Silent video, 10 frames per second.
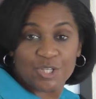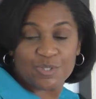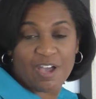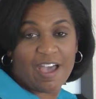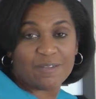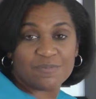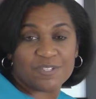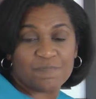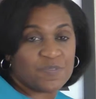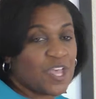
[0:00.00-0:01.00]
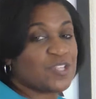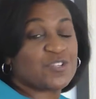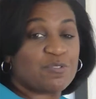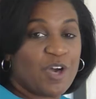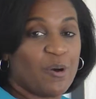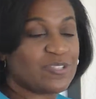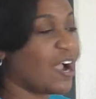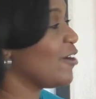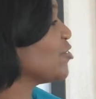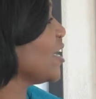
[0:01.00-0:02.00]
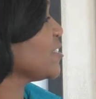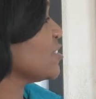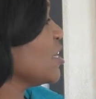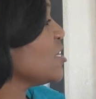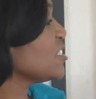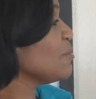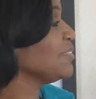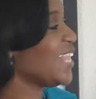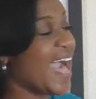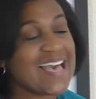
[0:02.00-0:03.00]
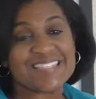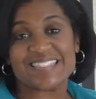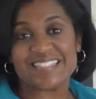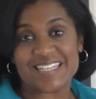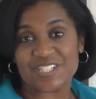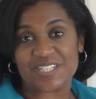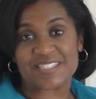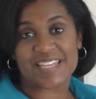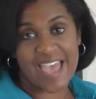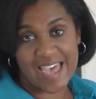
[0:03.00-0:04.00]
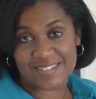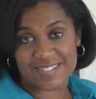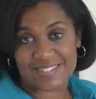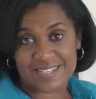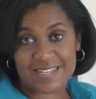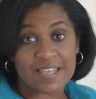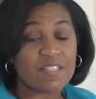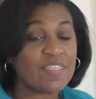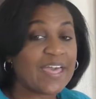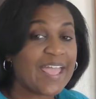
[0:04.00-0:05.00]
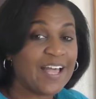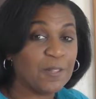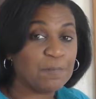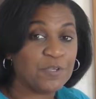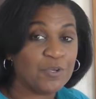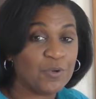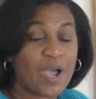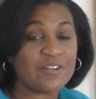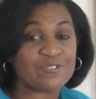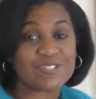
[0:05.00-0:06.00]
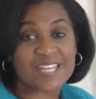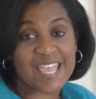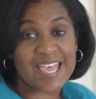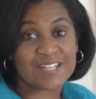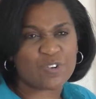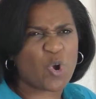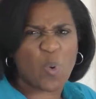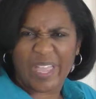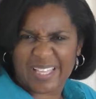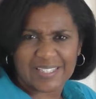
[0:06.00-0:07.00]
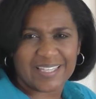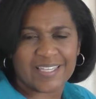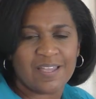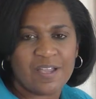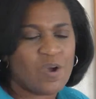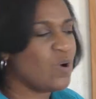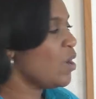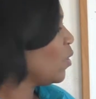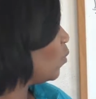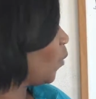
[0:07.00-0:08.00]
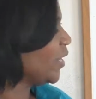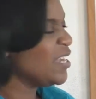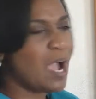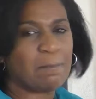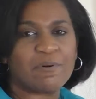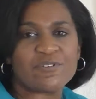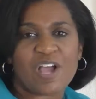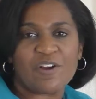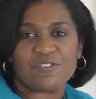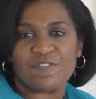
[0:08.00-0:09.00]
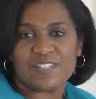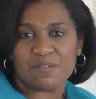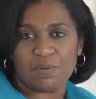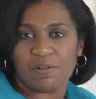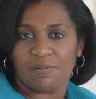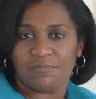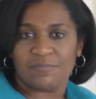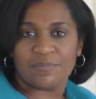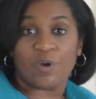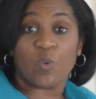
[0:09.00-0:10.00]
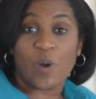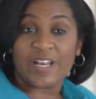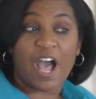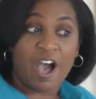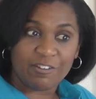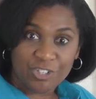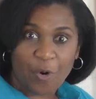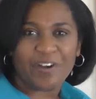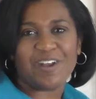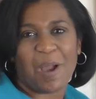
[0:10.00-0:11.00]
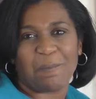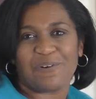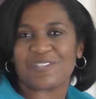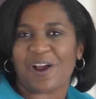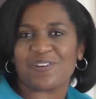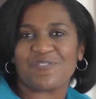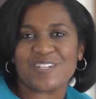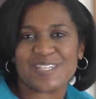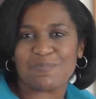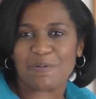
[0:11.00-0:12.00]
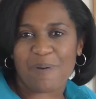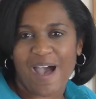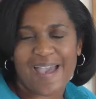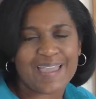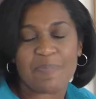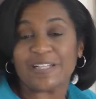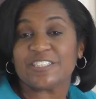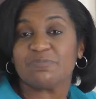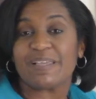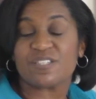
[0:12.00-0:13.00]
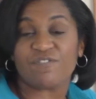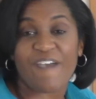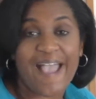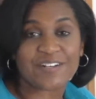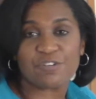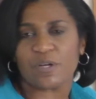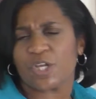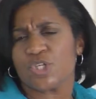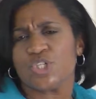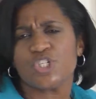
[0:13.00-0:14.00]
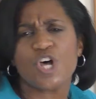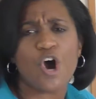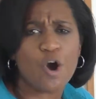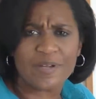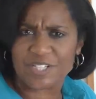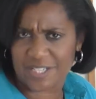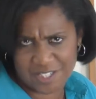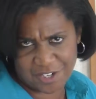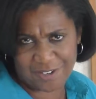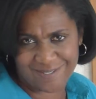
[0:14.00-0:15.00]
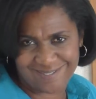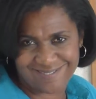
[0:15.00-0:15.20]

two times. So those are just some last digit tests that help you understand quickly what numbers are divisible or what your numbers are divisible by. And that just makes factoring so much easier.